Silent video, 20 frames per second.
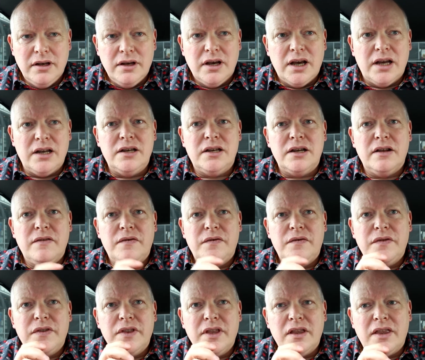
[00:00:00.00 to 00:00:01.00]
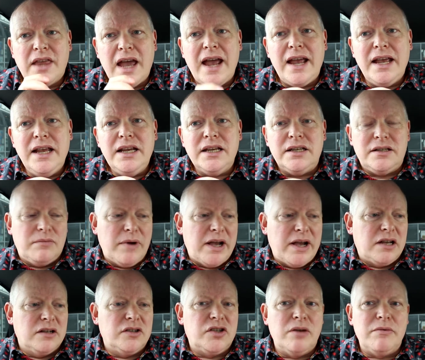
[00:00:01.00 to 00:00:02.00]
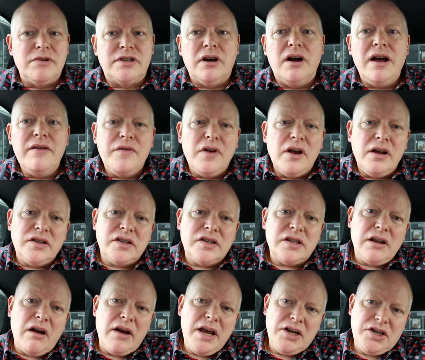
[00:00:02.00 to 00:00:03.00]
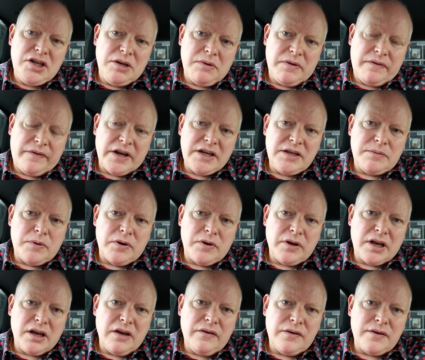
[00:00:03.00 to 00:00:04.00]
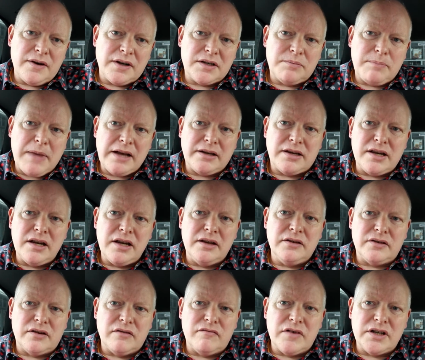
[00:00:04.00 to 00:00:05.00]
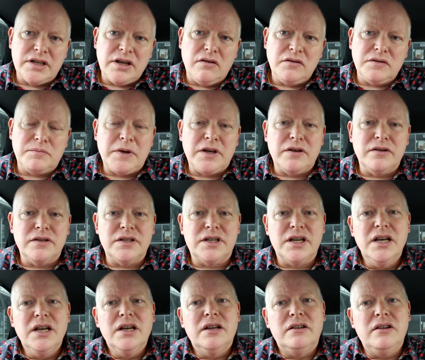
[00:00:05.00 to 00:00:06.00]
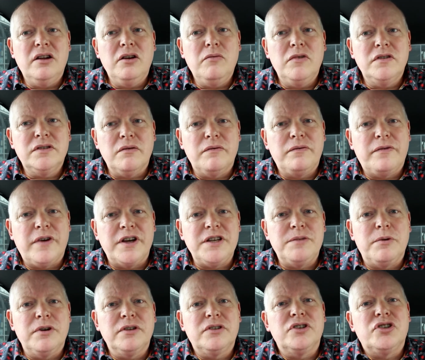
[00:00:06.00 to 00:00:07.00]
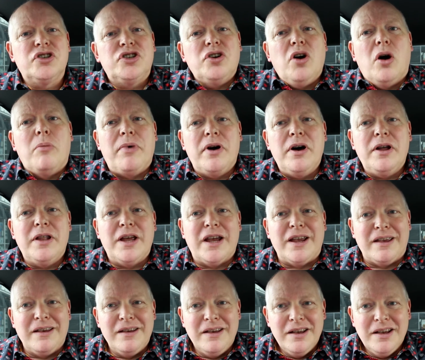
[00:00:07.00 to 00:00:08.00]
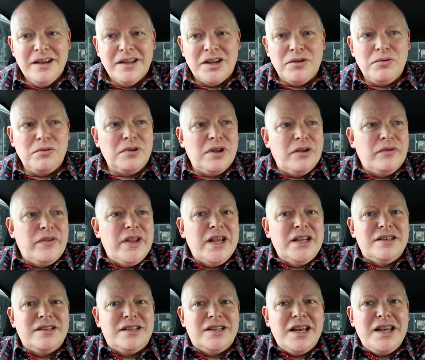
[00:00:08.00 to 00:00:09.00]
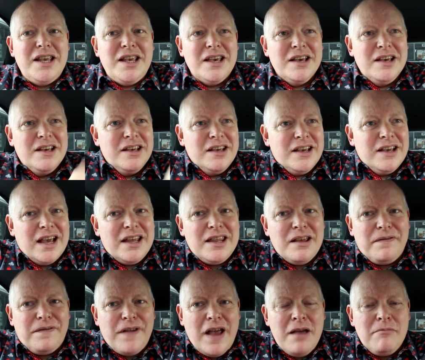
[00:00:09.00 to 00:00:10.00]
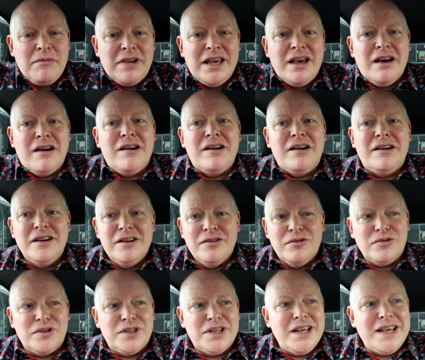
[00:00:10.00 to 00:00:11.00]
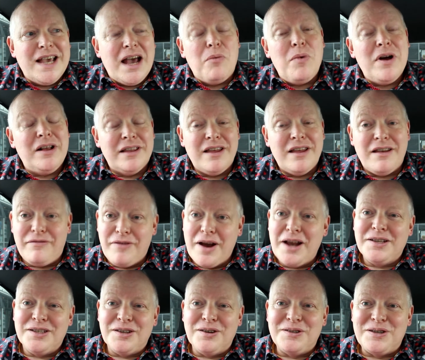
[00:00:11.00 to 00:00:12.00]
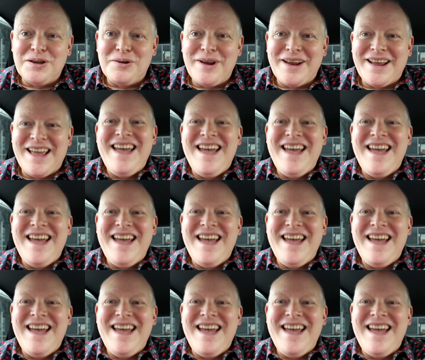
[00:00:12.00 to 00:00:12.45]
And that is where consumers are. I have a slight issue with Facebook if you're expecting instant results, because no one's on Facebook to shop, are they? They're all on there to see how their family are or see how well their friends are doing,